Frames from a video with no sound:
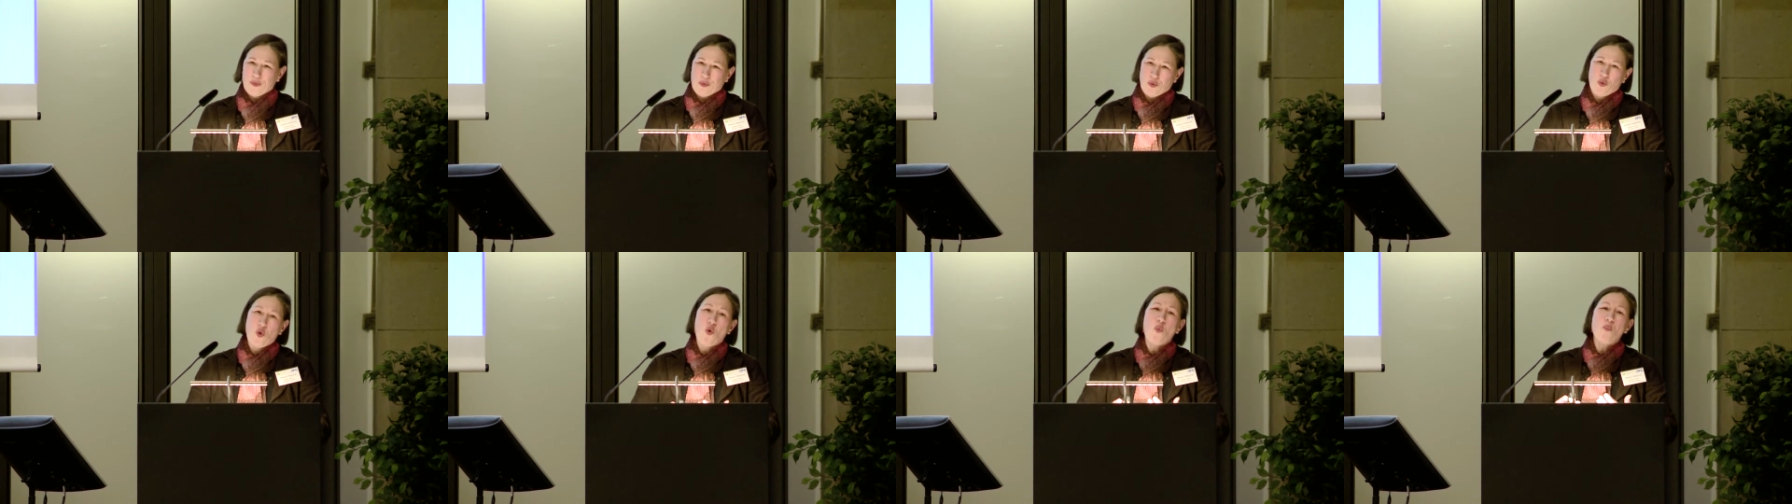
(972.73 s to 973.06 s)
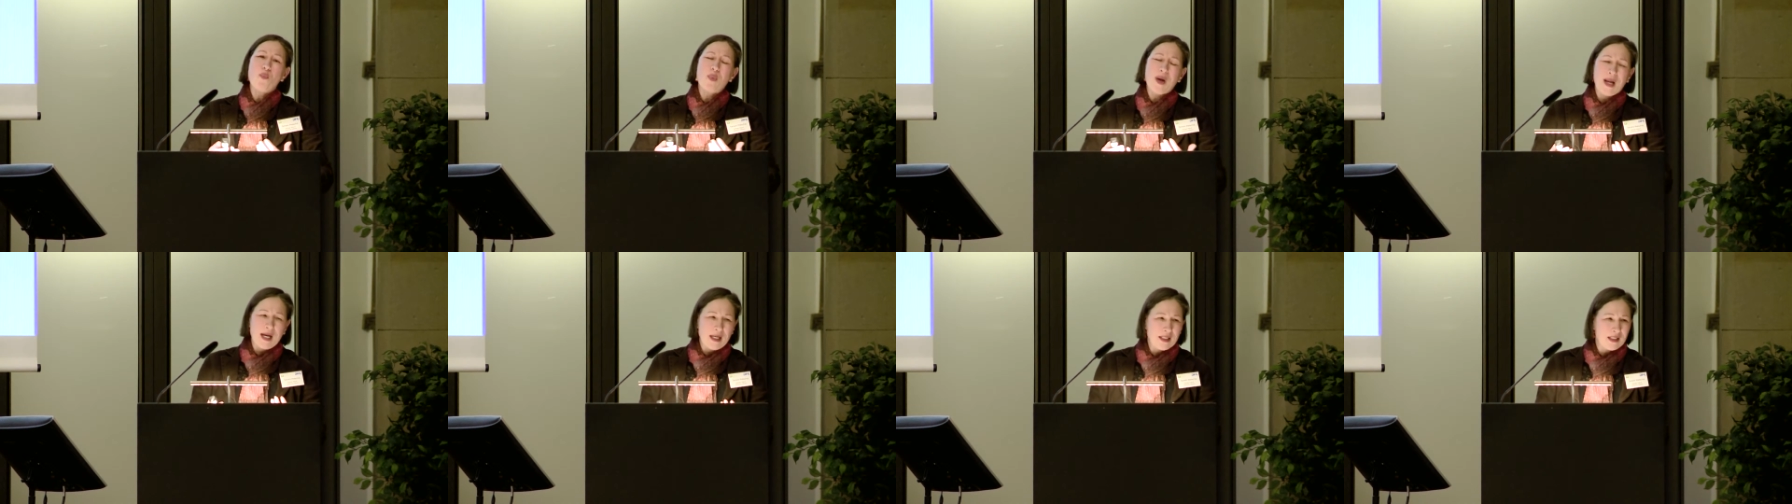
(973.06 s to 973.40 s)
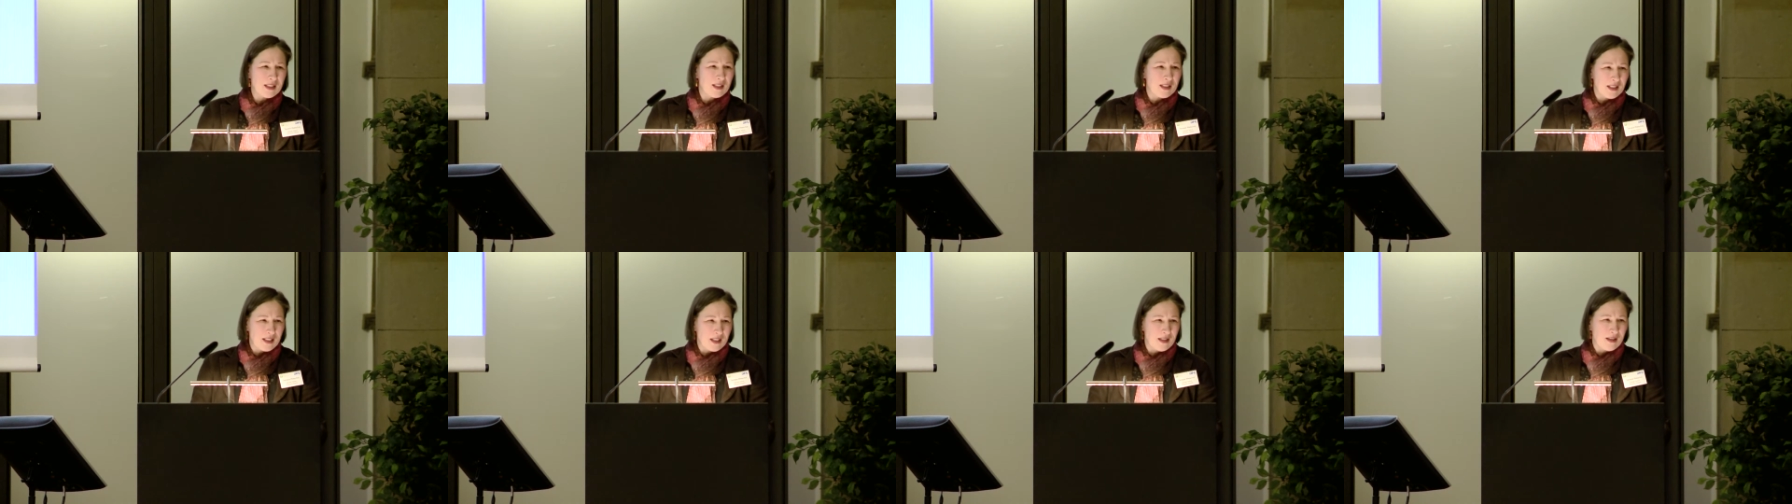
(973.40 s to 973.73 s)

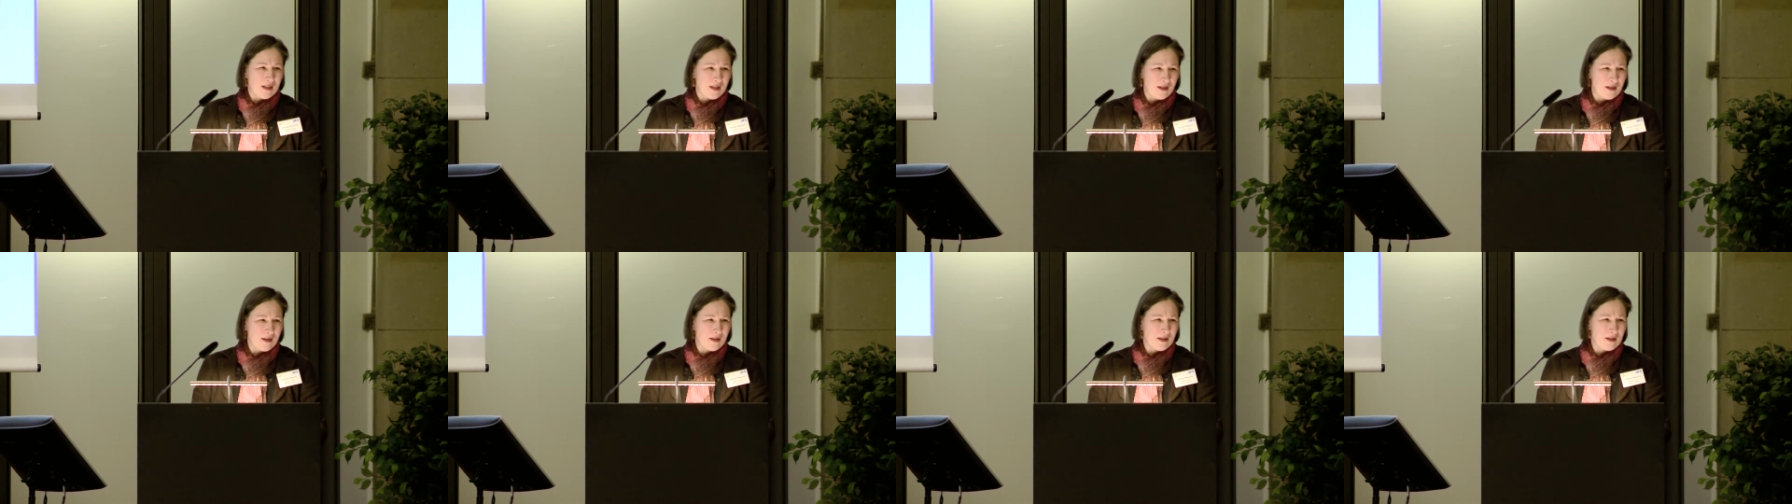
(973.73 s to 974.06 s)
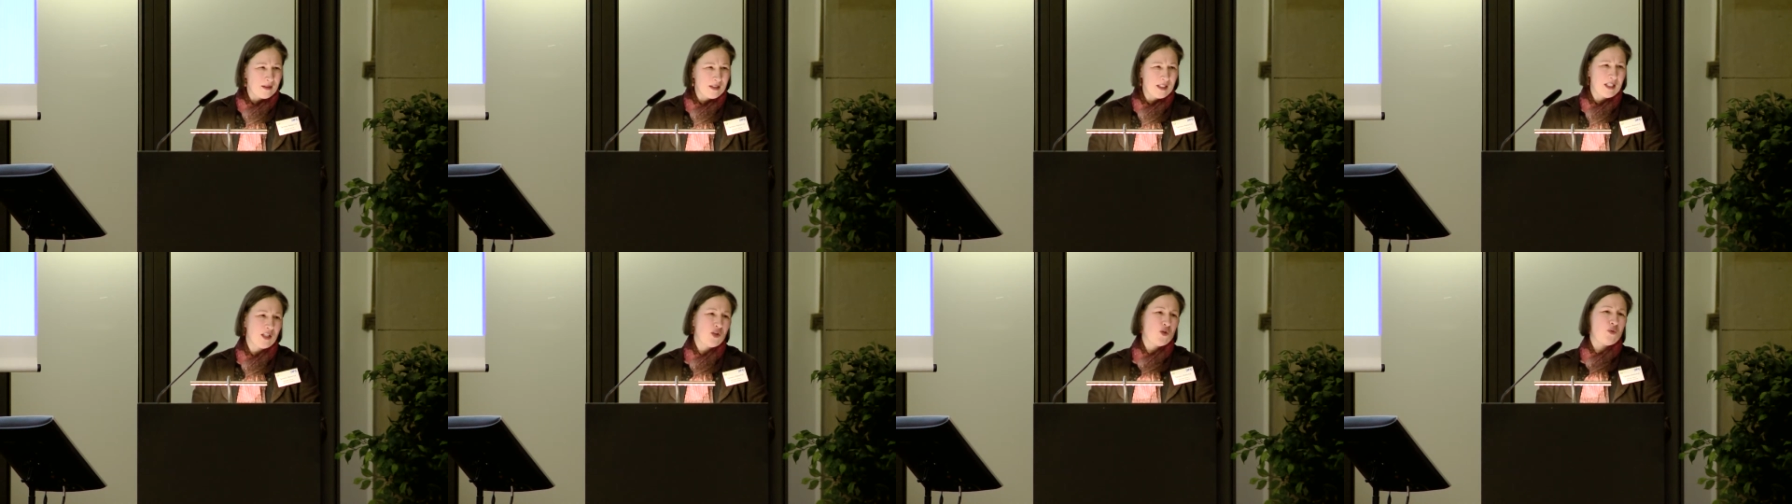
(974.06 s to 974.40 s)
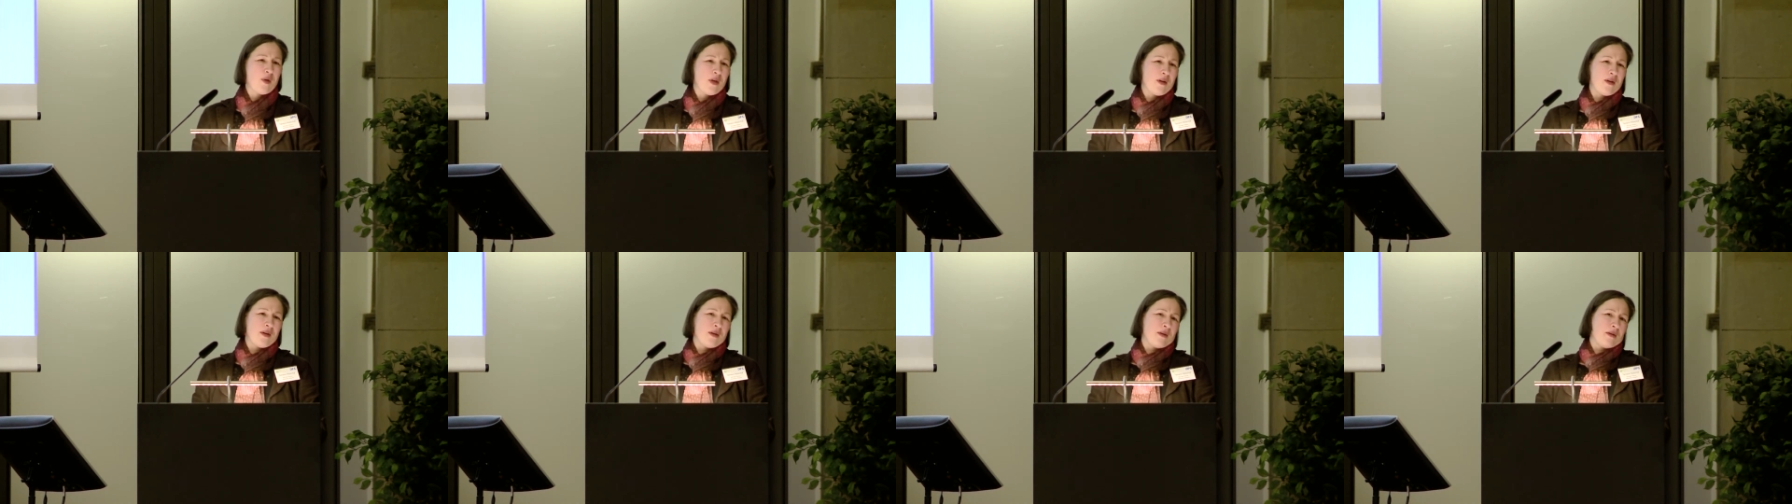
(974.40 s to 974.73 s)
complex uh,
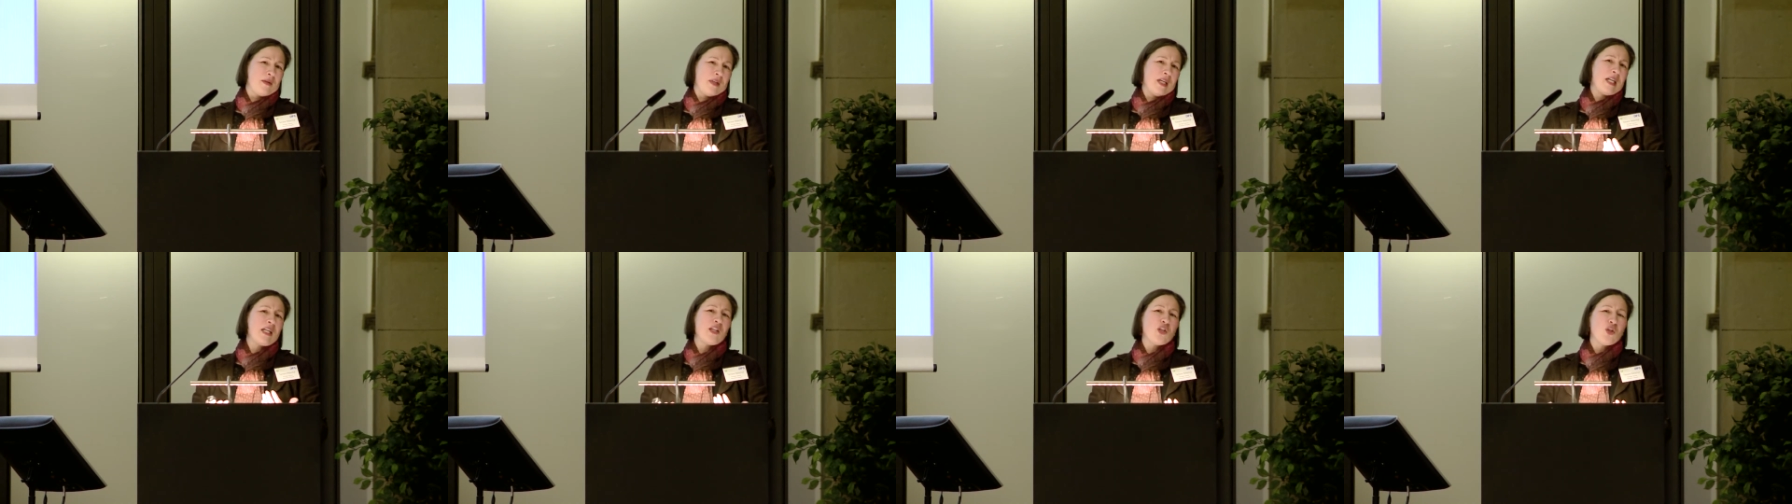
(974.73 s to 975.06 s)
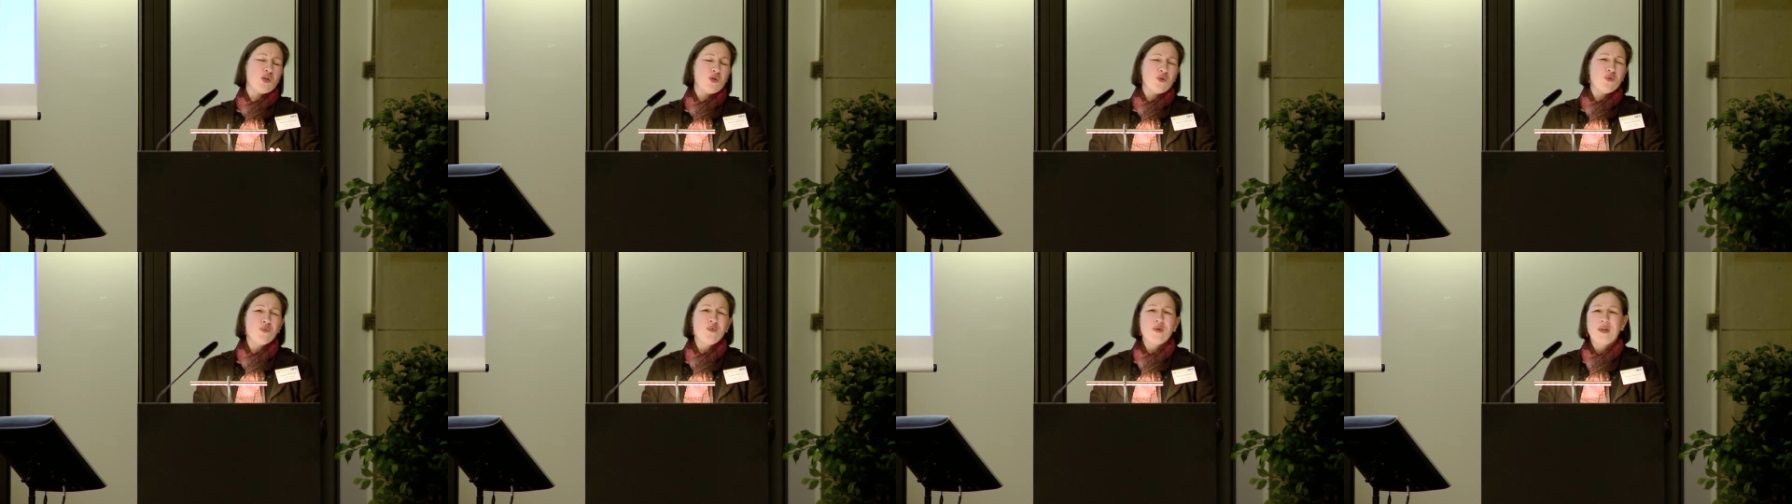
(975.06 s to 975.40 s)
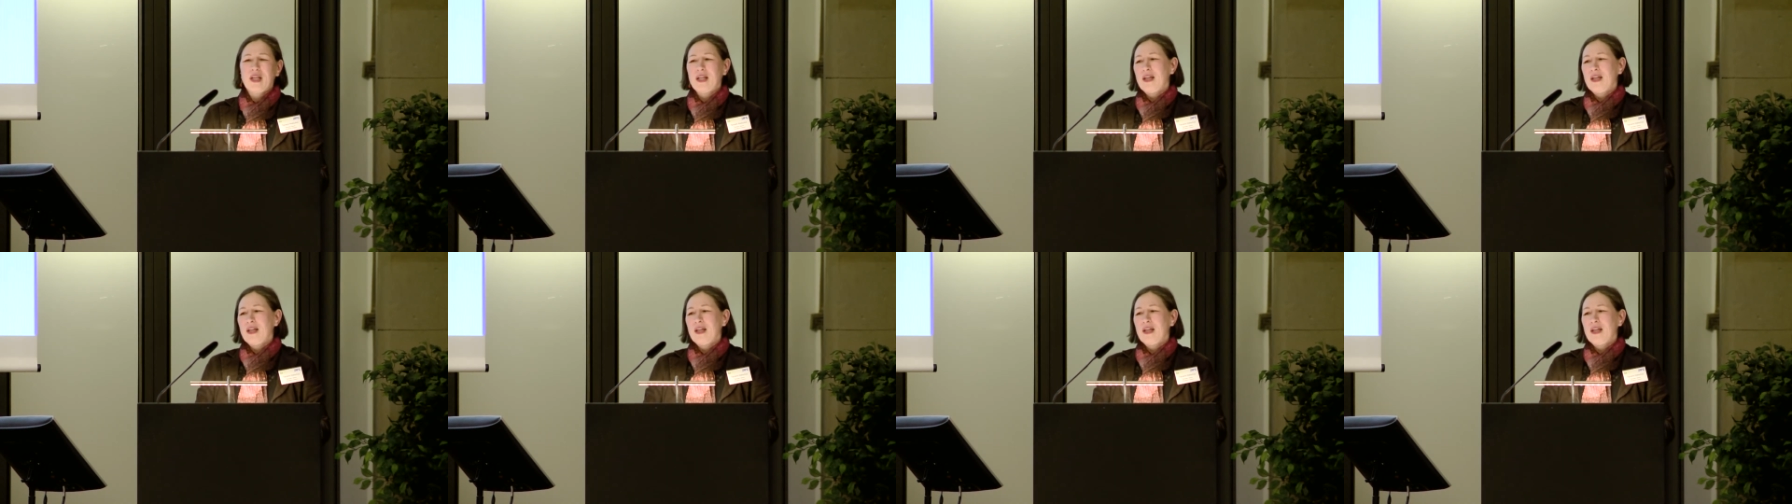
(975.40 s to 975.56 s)
uh, issue.